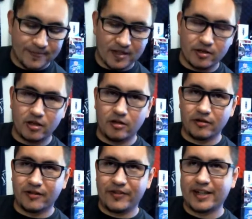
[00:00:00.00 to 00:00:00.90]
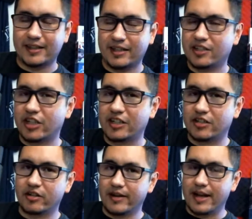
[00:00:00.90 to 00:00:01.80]
So the fact that they changed
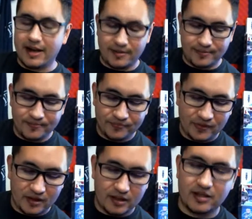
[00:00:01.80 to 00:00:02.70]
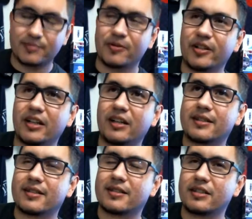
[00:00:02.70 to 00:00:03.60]
their name is pretty nuts.